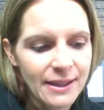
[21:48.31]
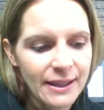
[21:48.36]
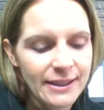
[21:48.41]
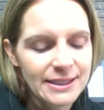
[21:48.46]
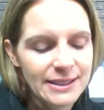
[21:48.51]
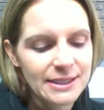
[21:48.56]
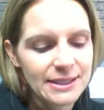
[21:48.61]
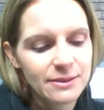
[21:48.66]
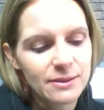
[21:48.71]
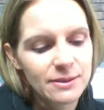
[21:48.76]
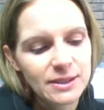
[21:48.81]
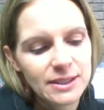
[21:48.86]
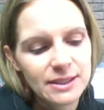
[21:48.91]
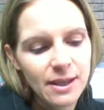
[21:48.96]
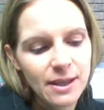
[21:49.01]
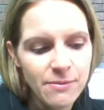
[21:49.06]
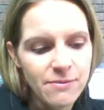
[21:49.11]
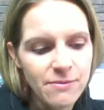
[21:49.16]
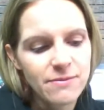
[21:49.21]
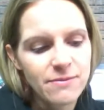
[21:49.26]
Like
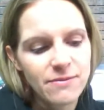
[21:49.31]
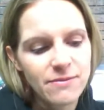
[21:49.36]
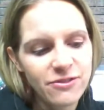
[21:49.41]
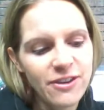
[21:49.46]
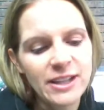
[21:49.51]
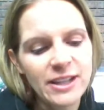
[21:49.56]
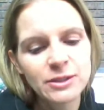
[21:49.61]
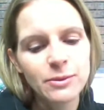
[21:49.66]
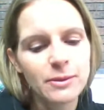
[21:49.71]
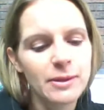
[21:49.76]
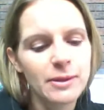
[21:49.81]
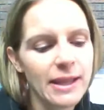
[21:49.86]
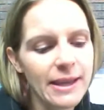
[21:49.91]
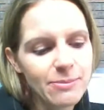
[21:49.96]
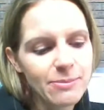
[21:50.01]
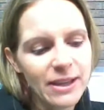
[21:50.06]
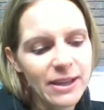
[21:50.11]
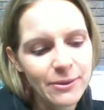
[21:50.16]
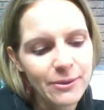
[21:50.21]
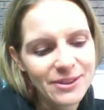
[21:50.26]
some friends would like
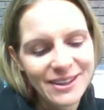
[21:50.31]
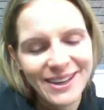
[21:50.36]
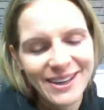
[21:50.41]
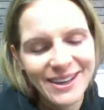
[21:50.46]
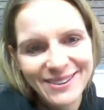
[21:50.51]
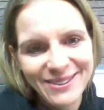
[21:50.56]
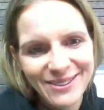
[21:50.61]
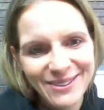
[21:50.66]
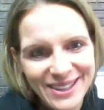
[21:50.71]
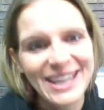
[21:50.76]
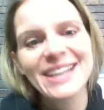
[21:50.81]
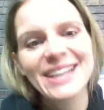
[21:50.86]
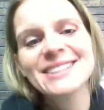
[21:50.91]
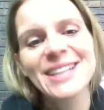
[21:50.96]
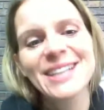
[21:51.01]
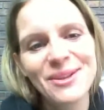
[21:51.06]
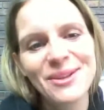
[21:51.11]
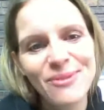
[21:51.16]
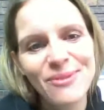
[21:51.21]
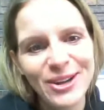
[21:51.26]
play with the
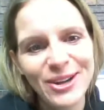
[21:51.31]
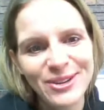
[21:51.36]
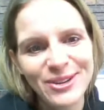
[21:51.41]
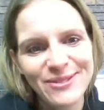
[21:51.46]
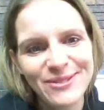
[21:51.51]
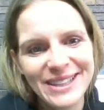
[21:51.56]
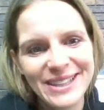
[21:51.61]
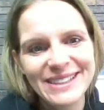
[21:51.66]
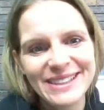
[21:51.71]
kids at the bottom,